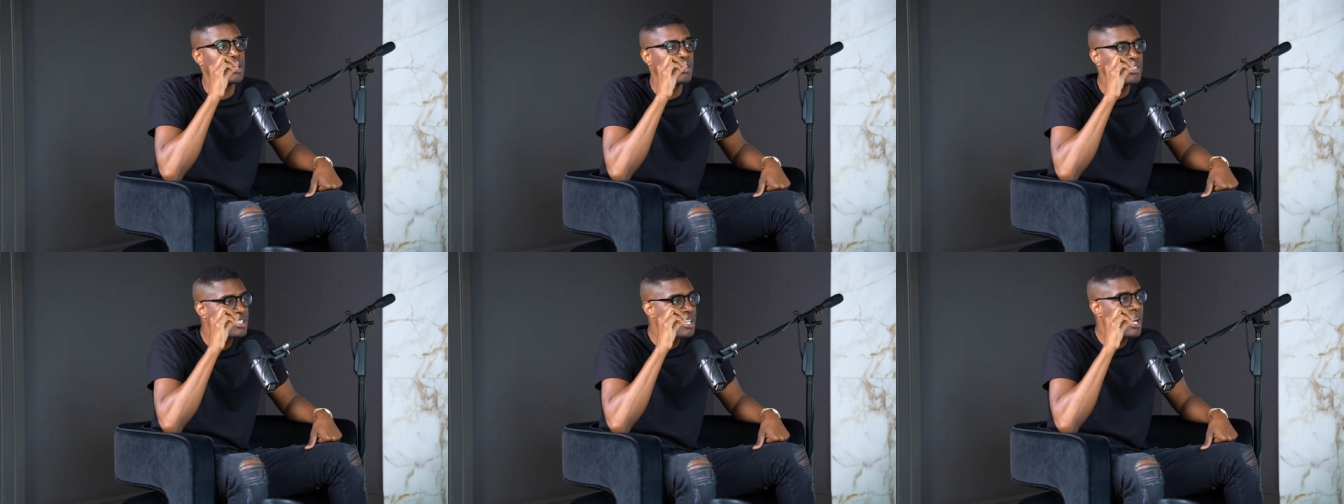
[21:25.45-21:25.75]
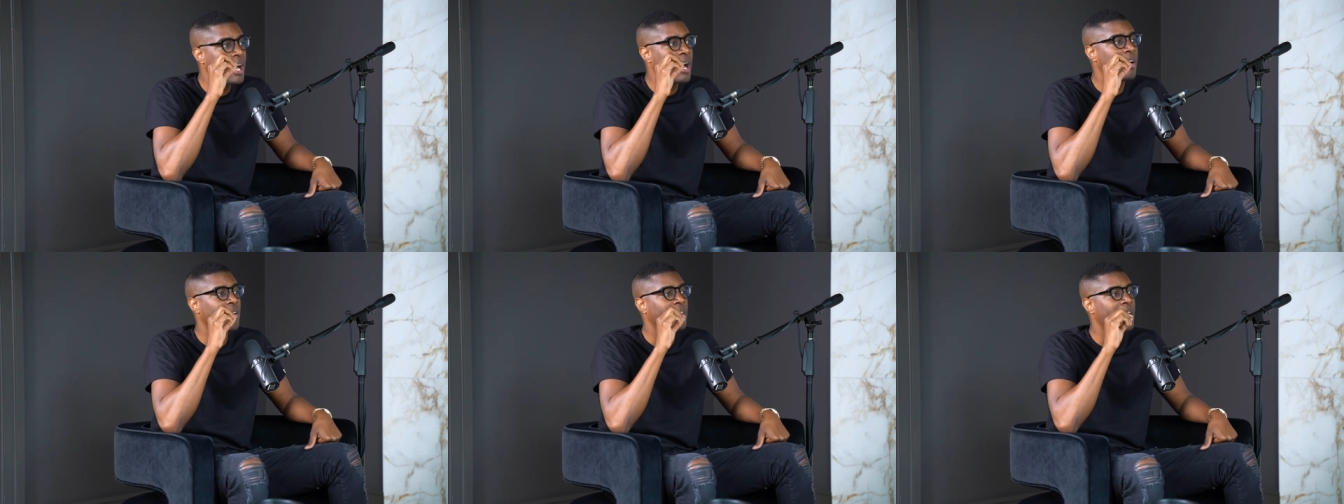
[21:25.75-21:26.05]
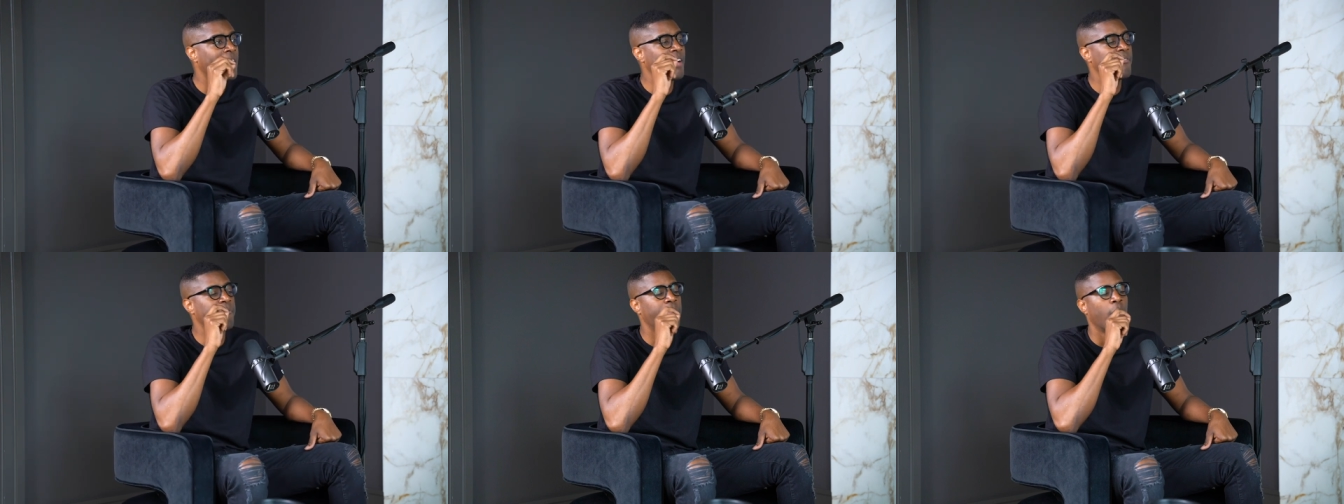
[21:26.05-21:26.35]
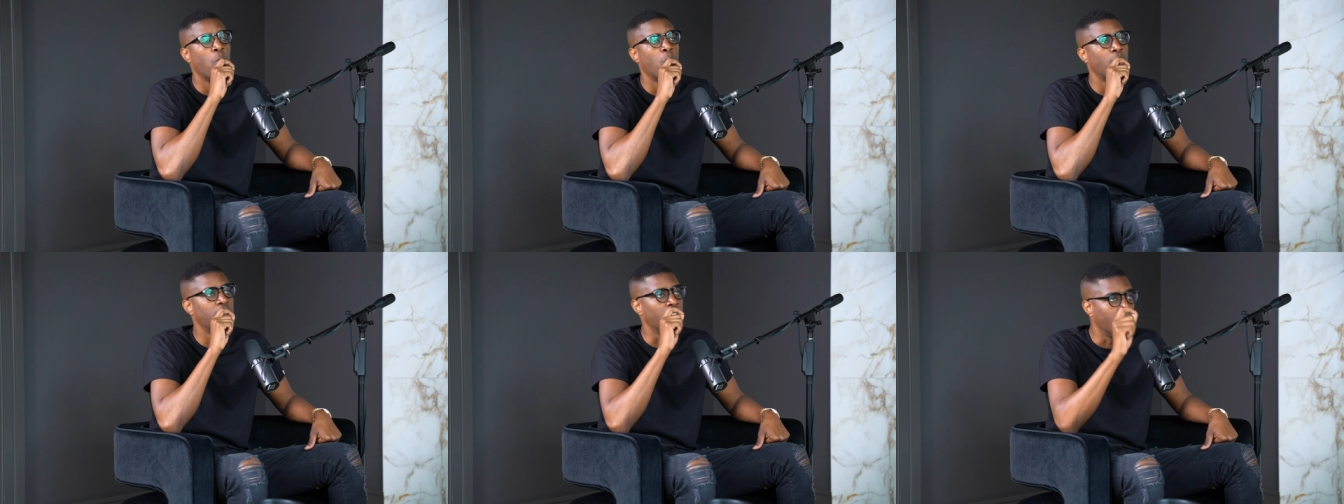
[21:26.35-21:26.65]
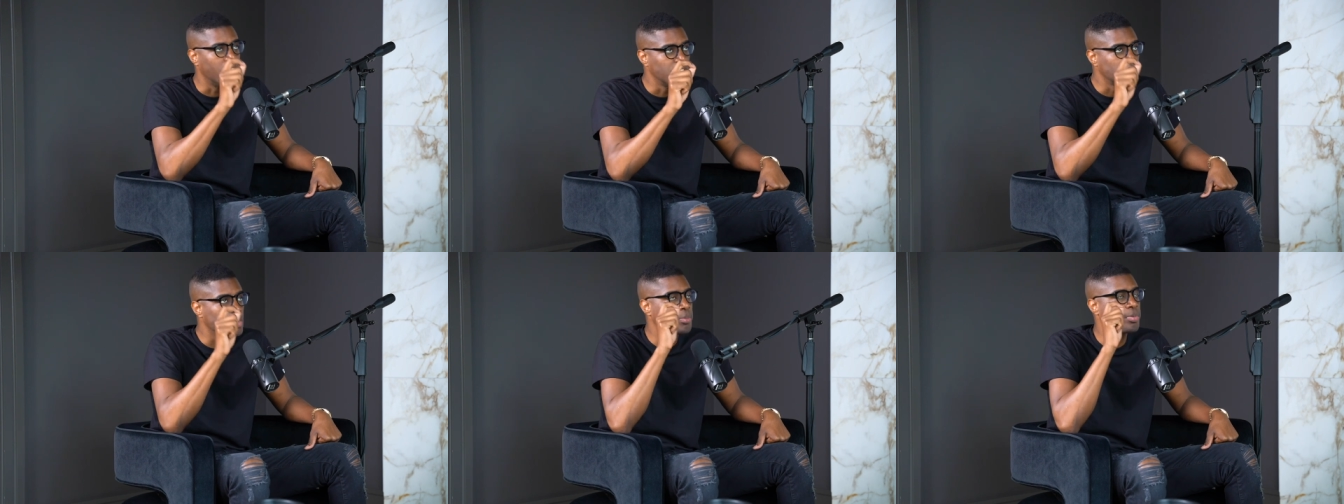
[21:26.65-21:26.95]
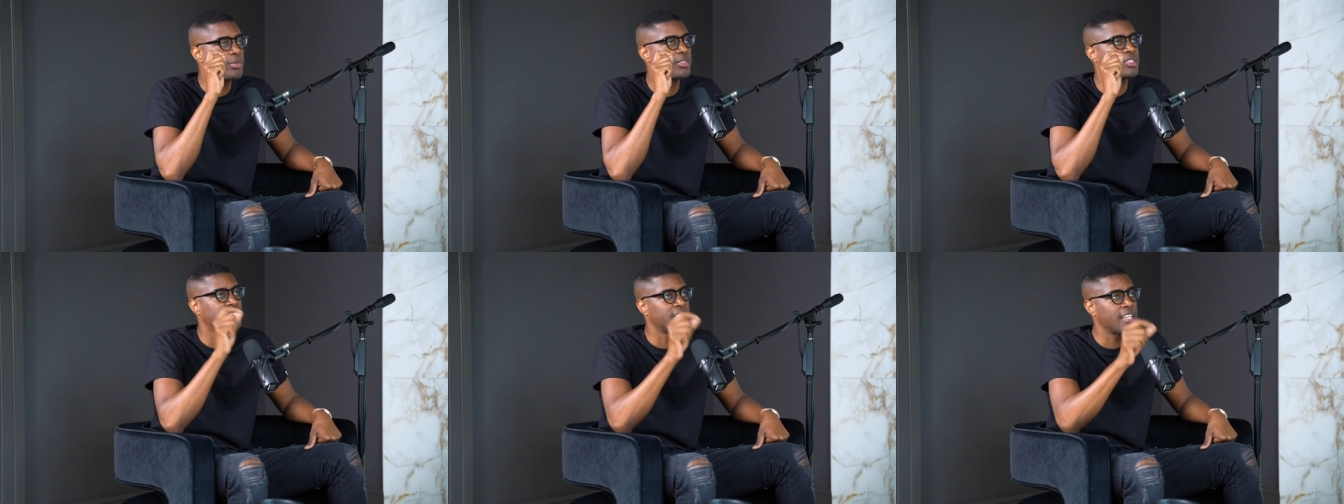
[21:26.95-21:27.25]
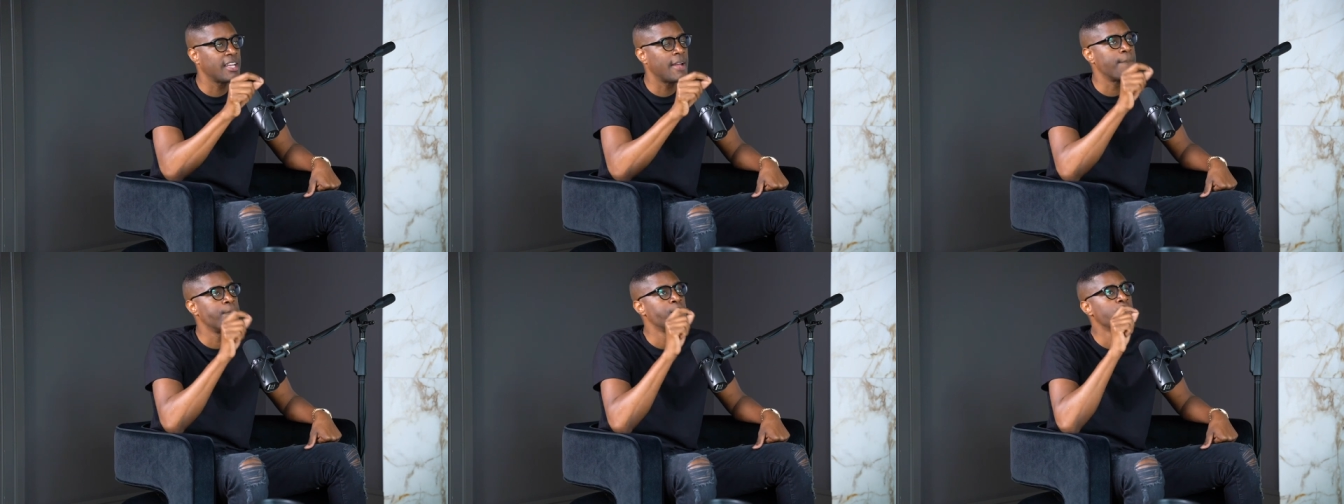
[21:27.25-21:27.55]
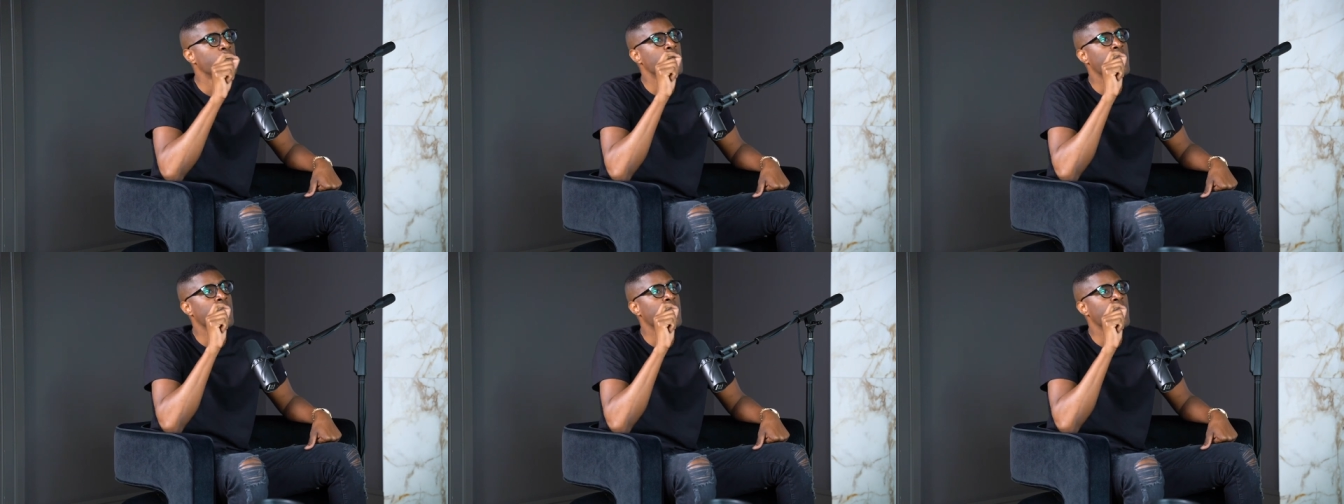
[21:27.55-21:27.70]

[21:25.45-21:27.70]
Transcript: their entire life but 100%